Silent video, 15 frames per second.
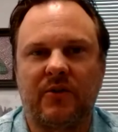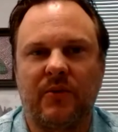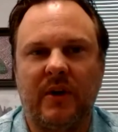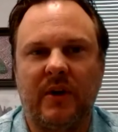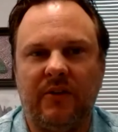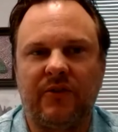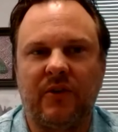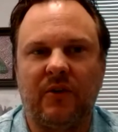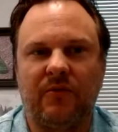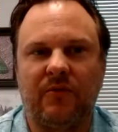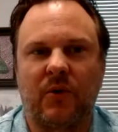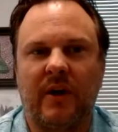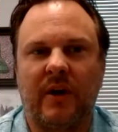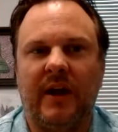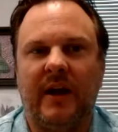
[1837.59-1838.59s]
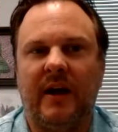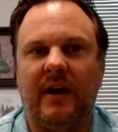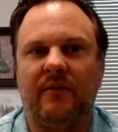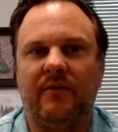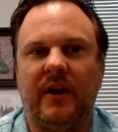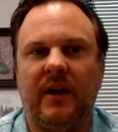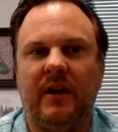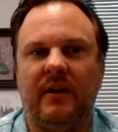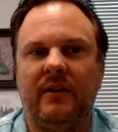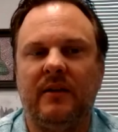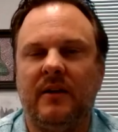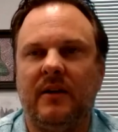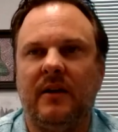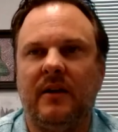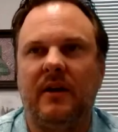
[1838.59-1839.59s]
degrees. So if we're gonna have
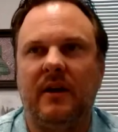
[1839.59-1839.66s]
a